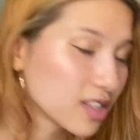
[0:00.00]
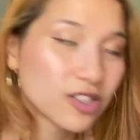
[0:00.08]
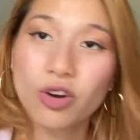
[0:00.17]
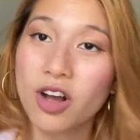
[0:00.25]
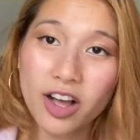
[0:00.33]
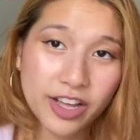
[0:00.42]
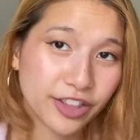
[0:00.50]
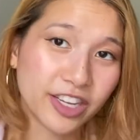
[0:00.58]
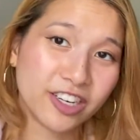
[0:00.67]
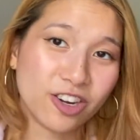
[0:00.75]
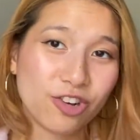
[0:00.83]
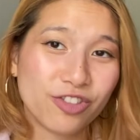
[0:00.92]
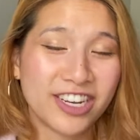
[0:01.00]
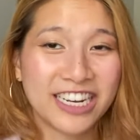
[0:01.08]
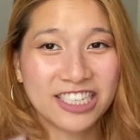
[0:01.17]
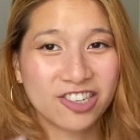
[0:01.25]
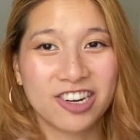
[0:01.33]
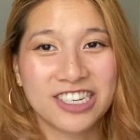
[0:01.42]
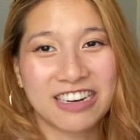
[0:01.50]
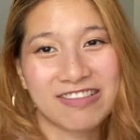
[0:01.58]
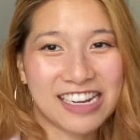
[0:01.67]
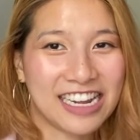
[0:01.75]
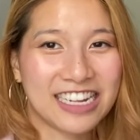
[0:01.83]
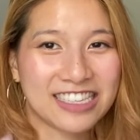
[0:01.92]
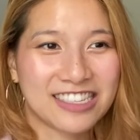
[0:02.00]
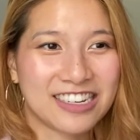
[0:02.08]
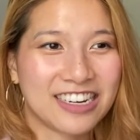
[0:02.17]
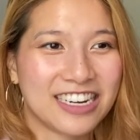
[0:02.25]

So on that note, the next question I want to answer